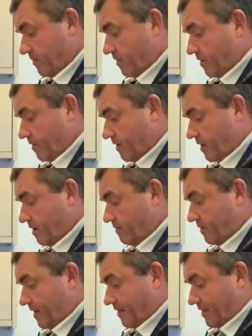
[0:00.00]
Okay,
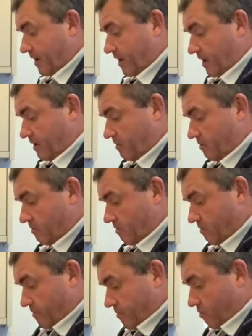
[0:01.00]
here we go.
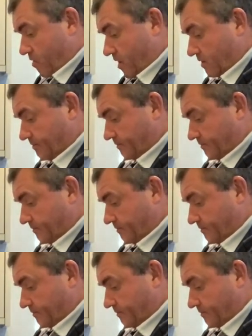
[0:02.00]
1,